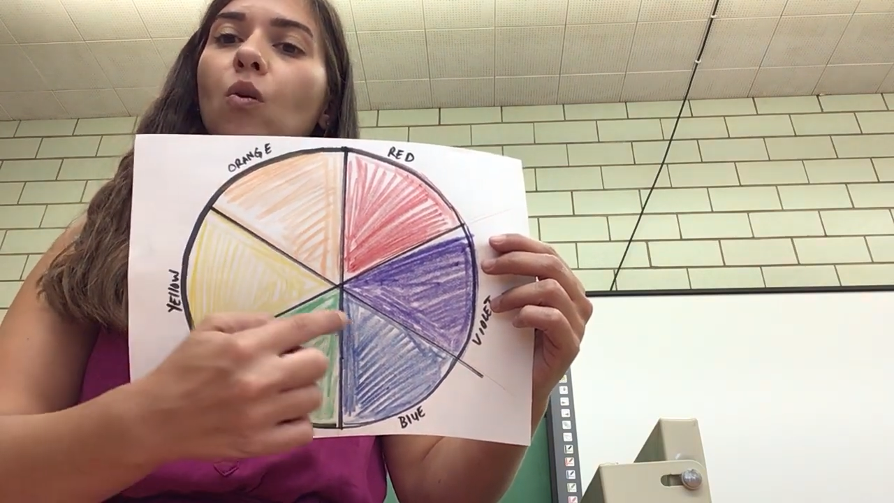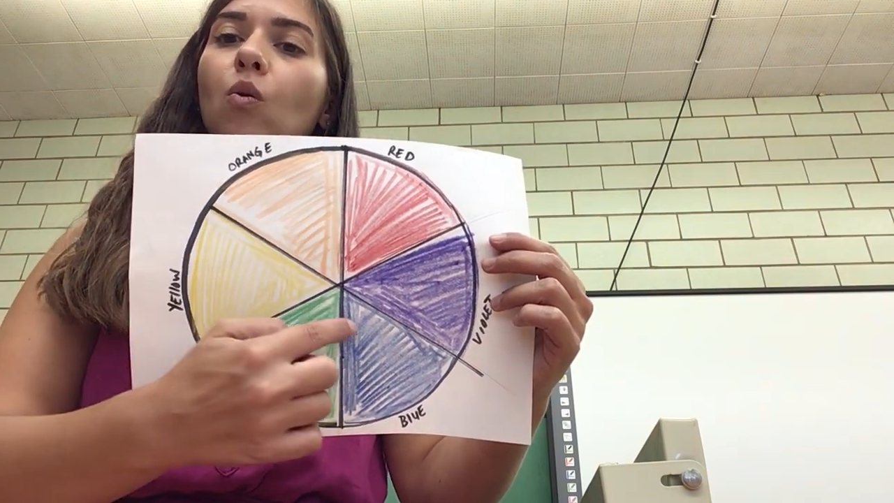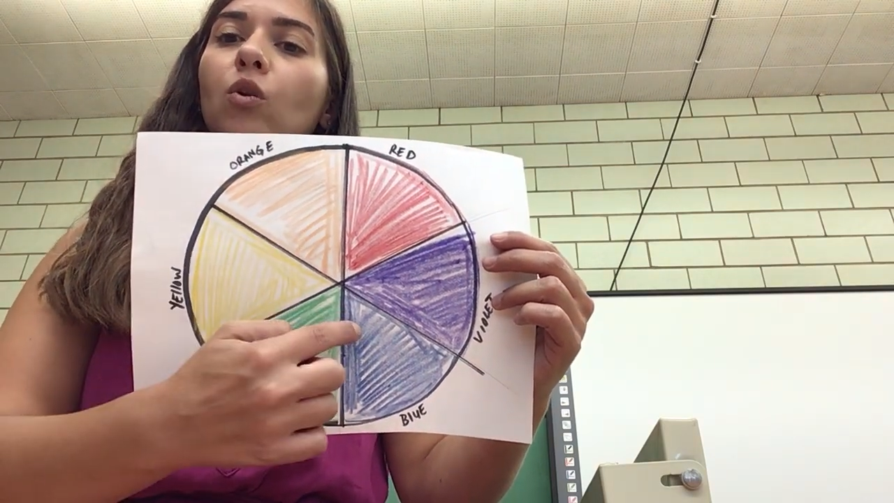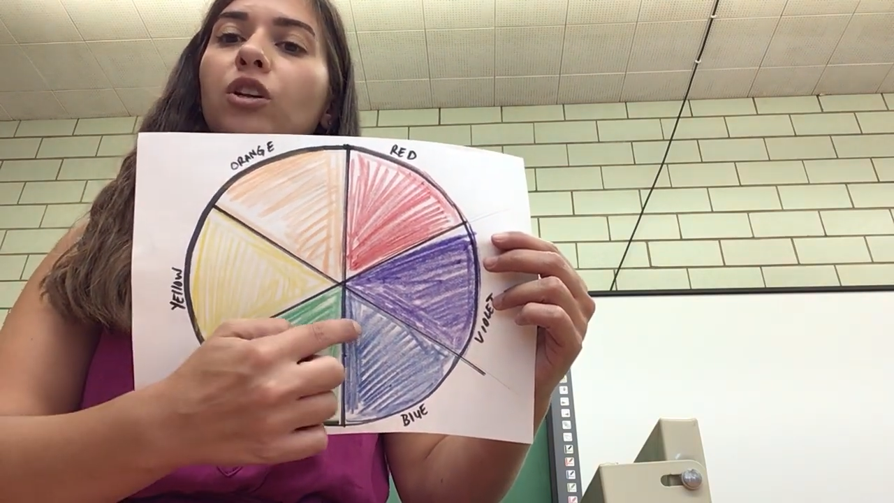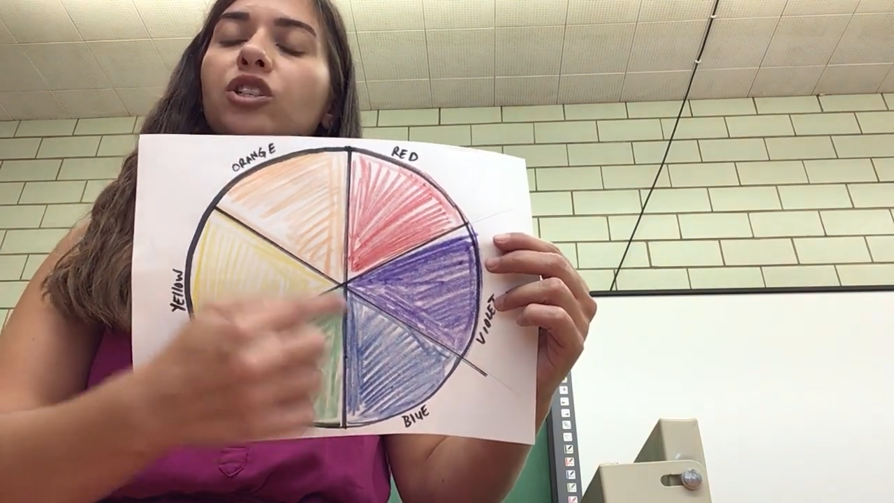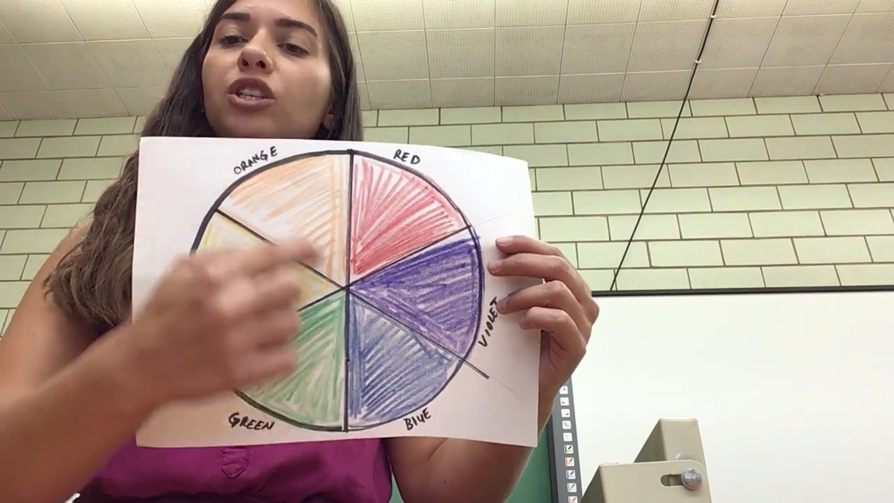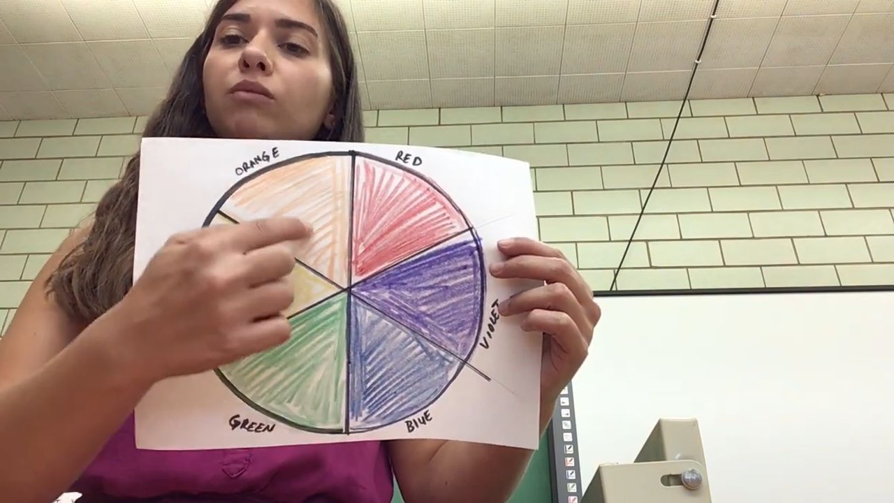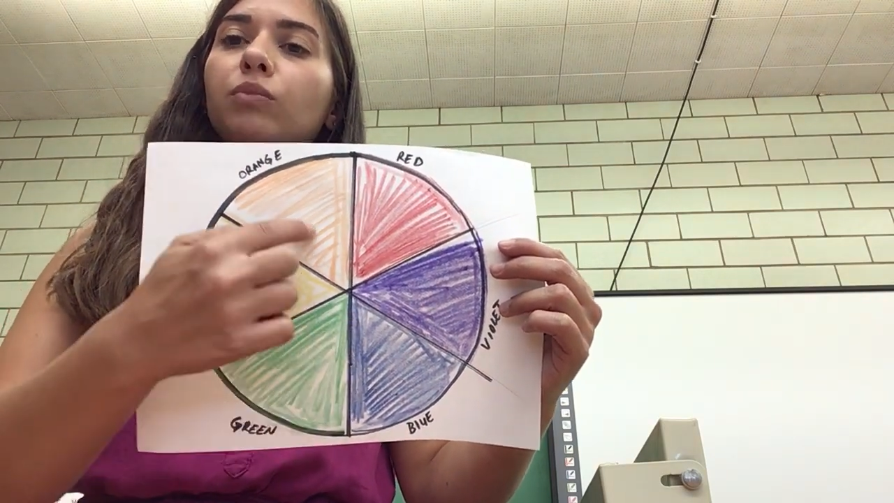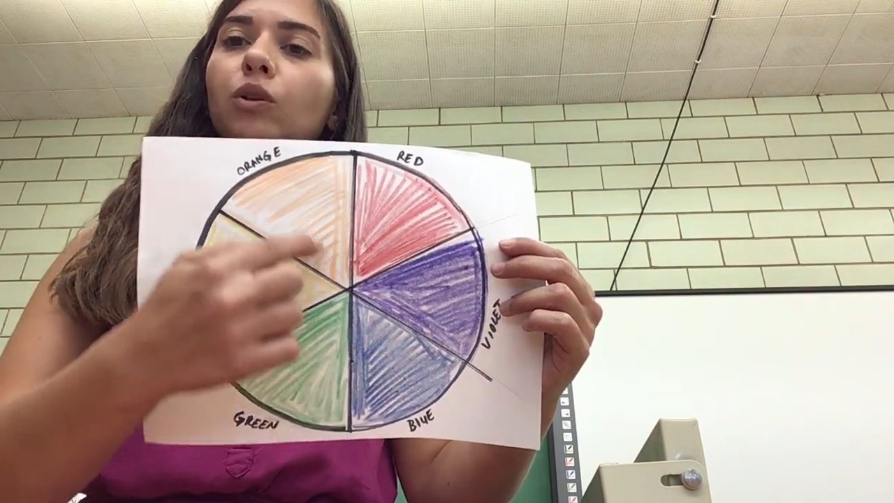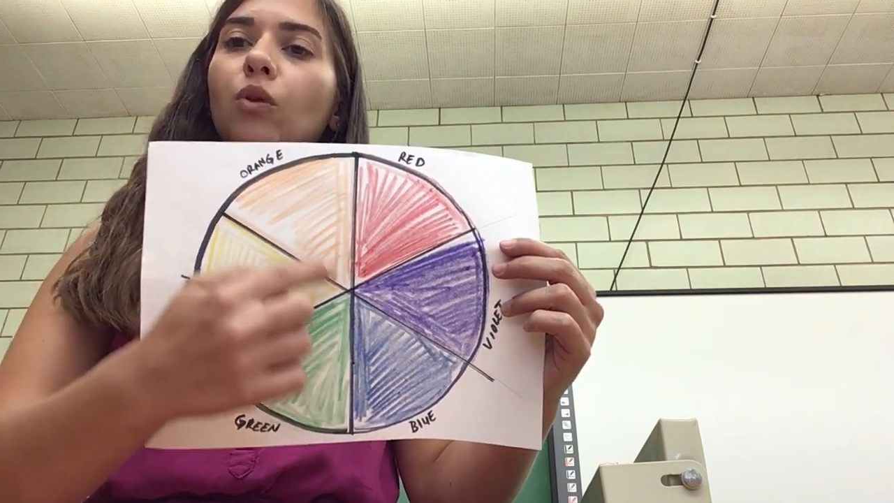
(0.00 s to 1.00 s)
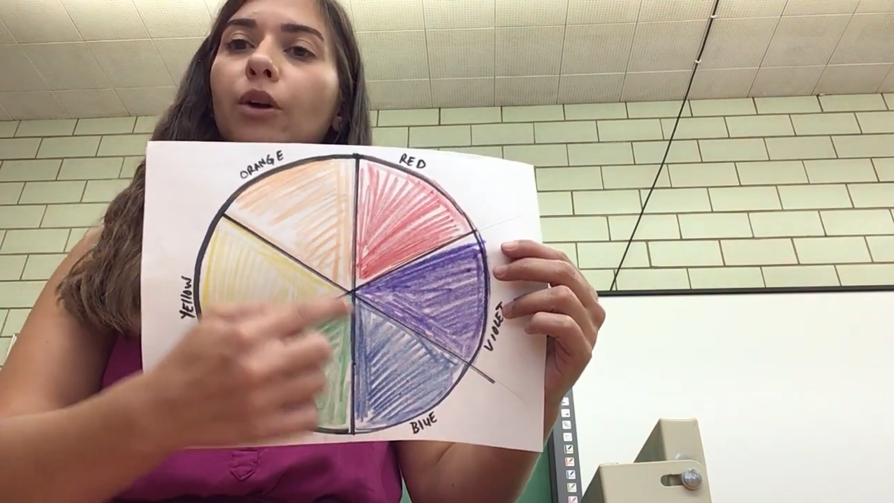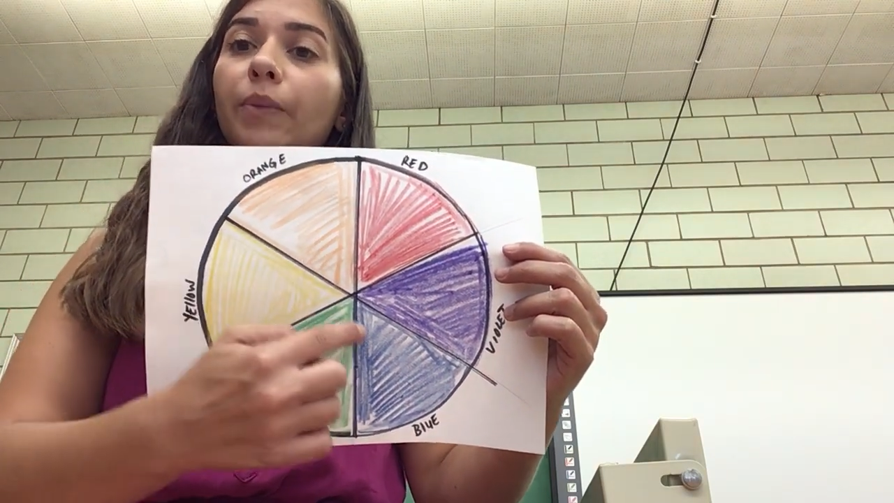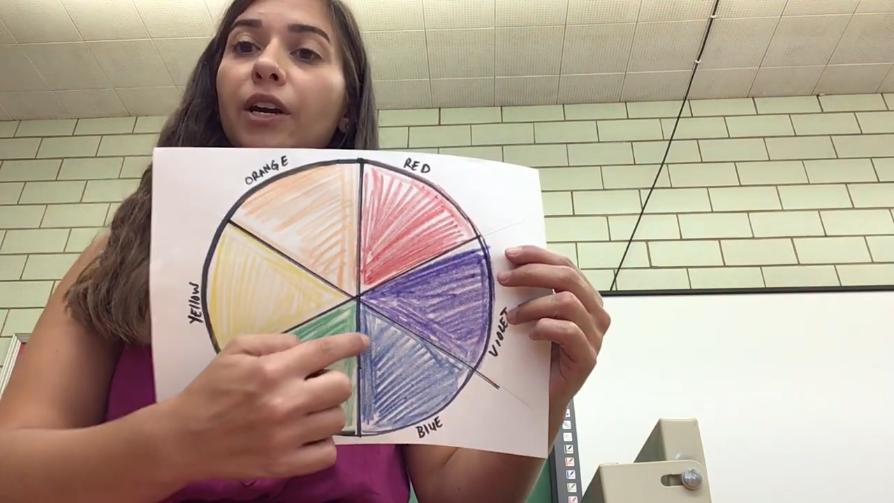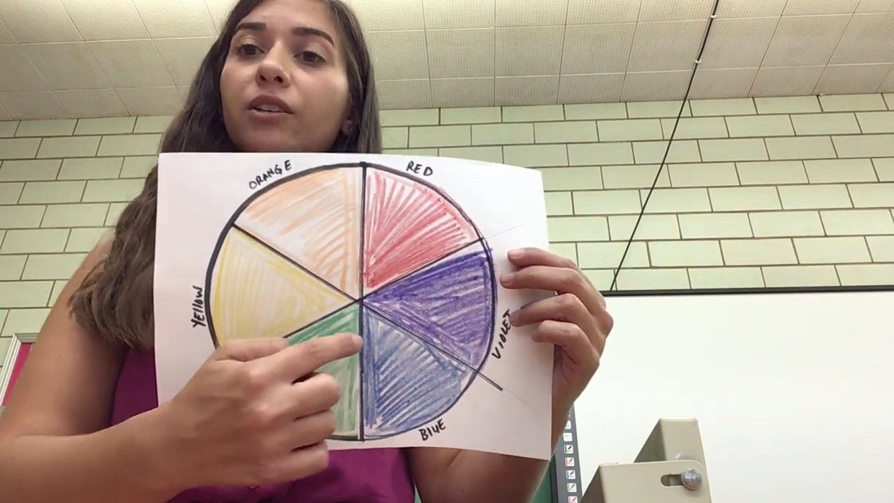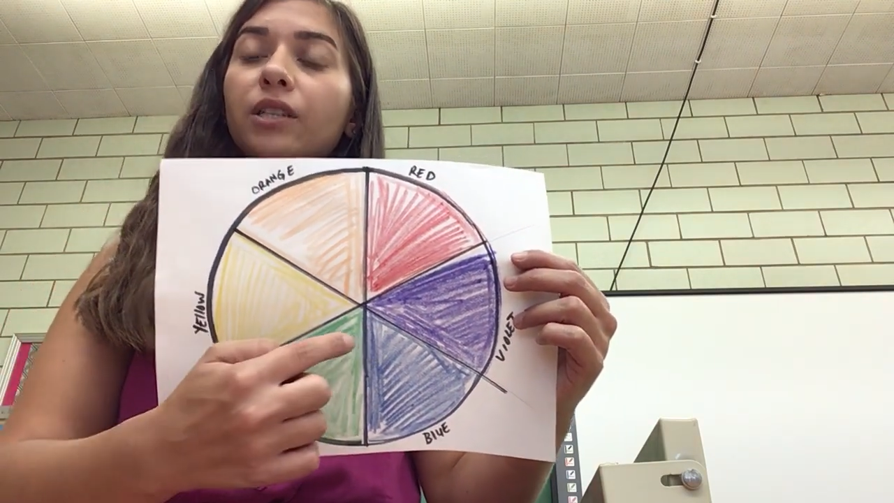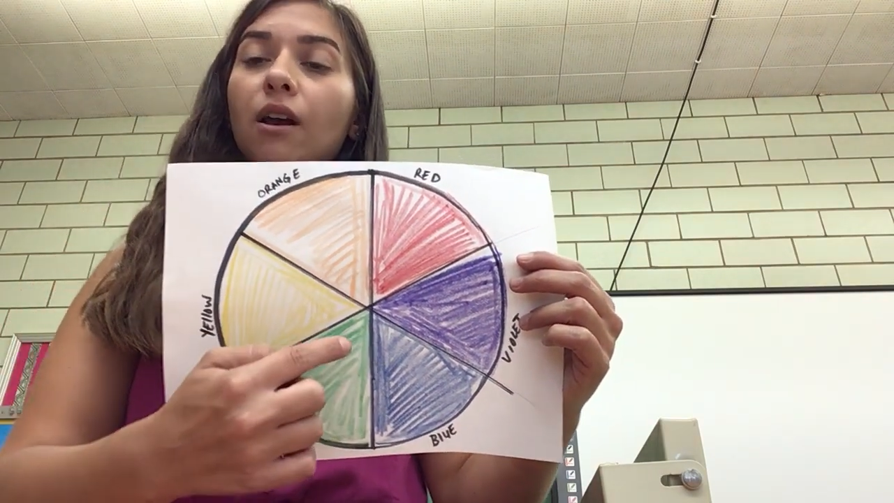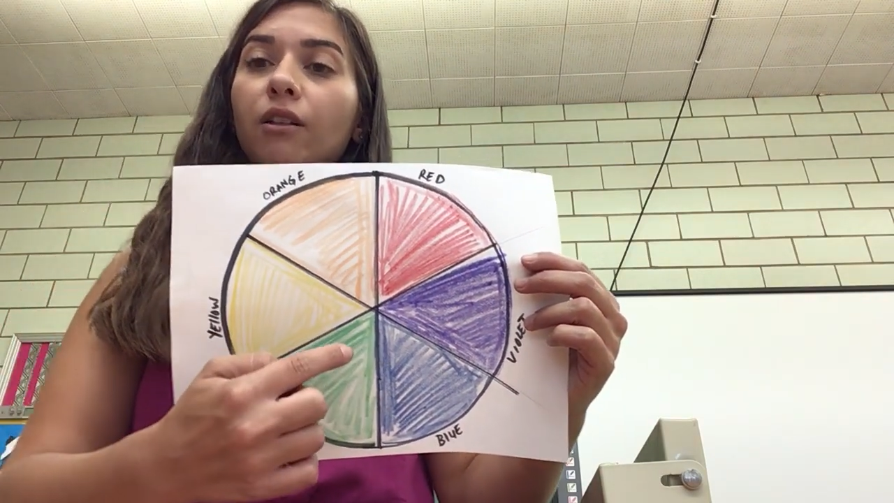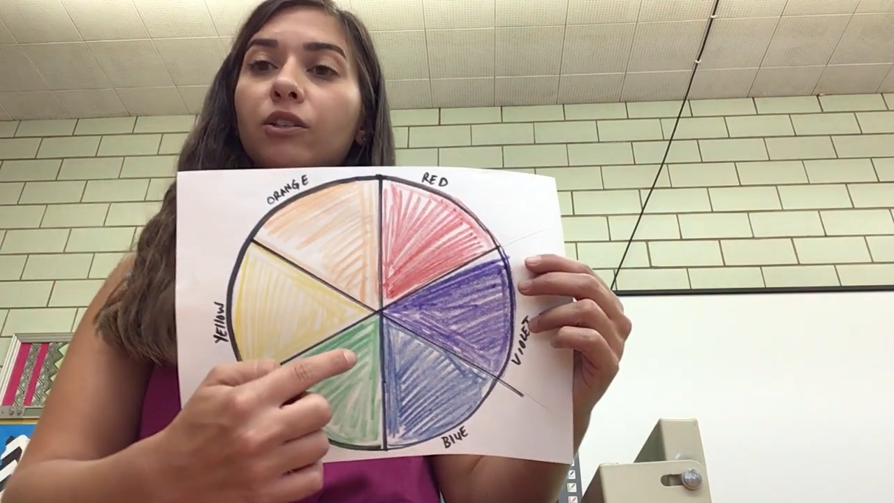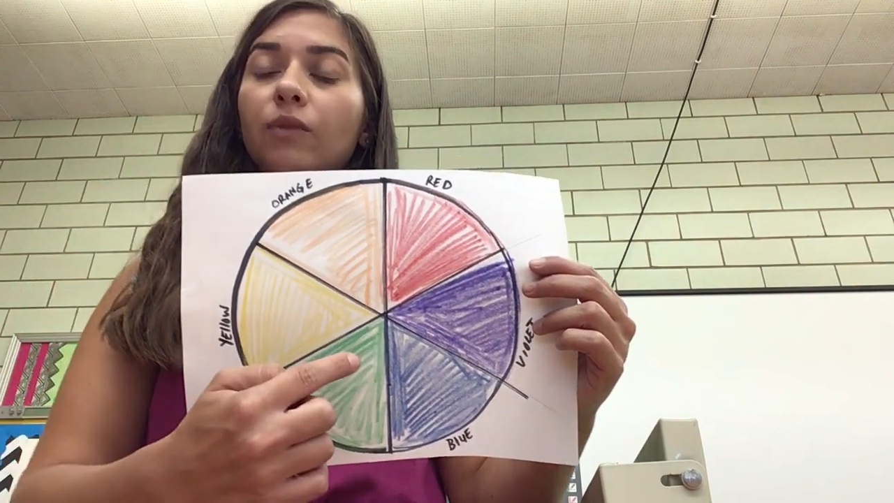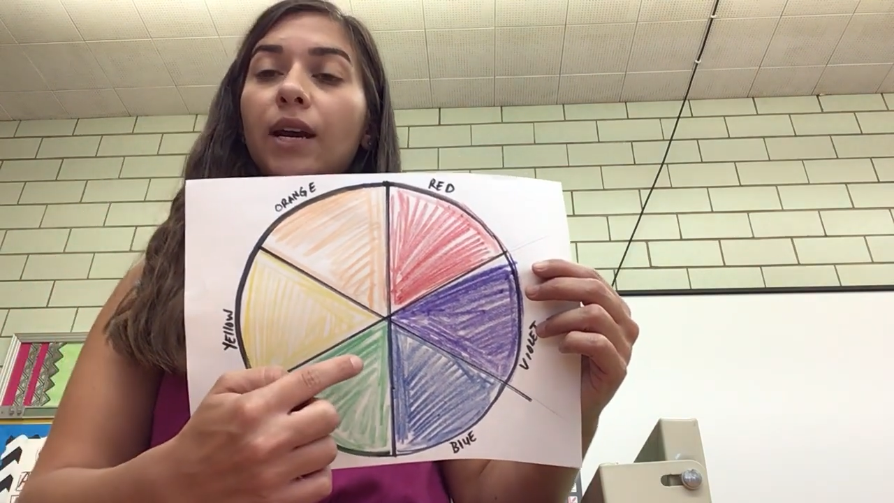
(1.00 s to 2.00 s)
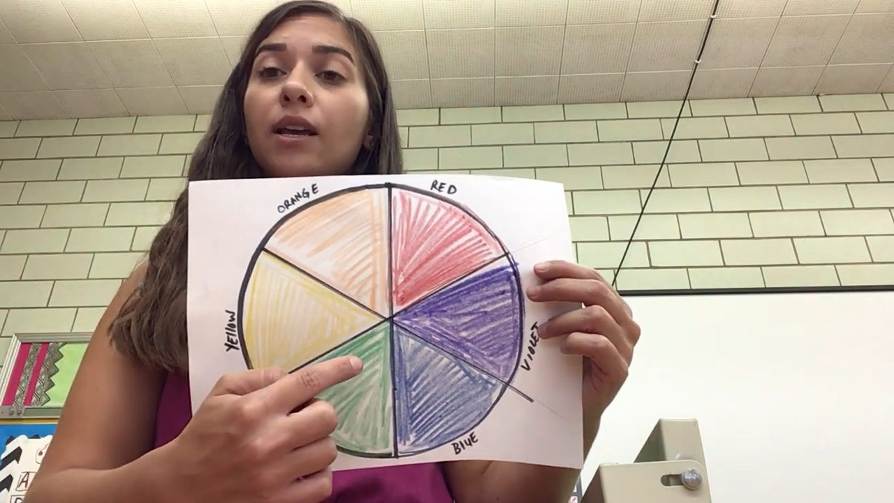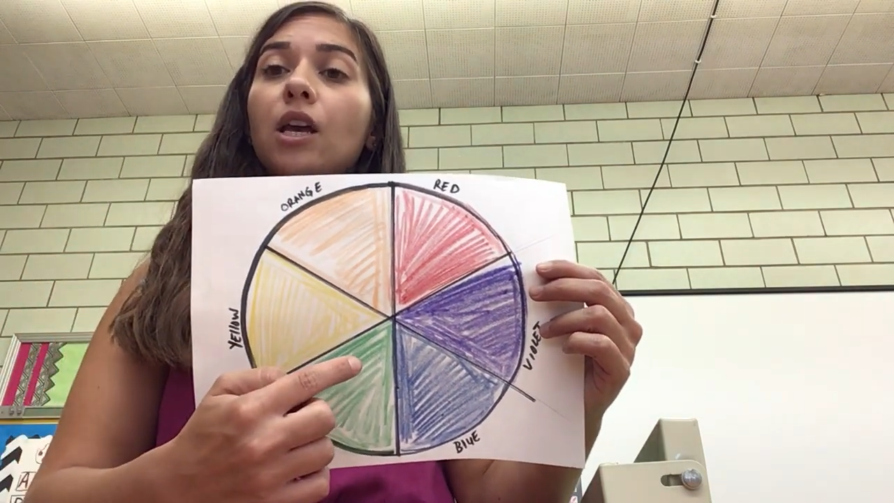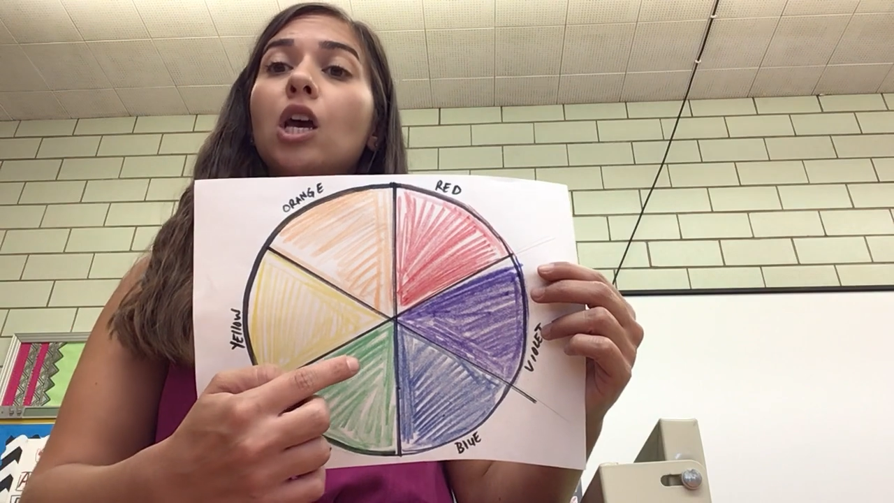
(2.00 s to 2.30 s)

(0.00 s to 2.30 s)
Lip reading: Orange and blue are bears colors, right?